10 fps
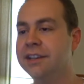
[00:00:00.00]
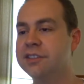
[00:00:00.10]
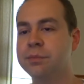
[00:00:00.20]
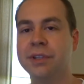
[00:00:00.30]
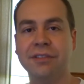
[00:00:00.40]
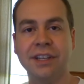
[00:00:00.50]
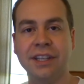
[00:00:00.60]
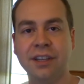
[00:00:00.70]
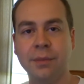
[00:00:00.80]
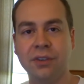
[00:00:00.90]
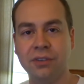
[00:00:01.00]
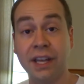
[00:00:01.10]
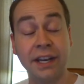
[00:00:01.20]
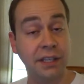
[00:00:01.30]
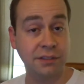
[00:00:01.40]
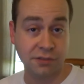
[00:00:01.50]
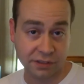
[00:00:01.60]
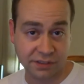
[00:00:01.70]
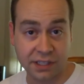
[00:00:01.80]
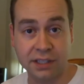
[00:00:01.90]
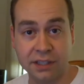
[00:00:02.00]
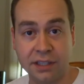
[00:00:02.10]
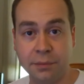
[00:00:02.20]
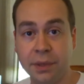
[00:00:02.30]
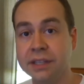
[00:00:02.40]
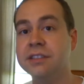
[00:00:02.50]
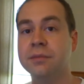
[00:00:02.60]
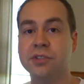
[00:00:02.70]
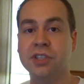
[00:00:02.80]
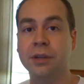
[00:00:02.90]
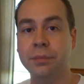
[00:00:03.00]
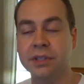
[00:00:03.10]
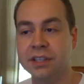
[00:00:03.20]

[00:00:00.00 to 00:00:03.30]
Split right down the middle. A lot of interest in the Pentium chip,